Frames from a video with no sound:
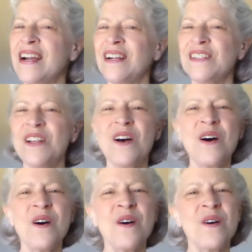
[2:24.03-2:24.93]
There's
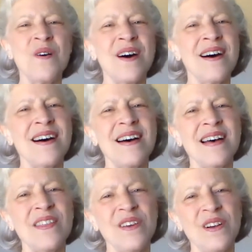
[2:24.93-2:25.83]
no
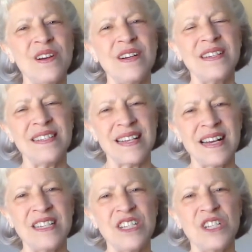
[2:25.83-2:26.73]
other
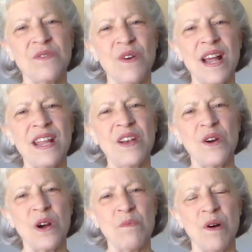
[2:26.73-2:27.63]
such a friend
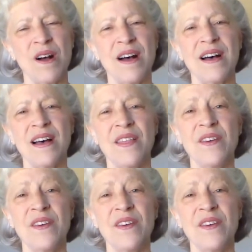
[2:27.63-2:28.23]
or brother.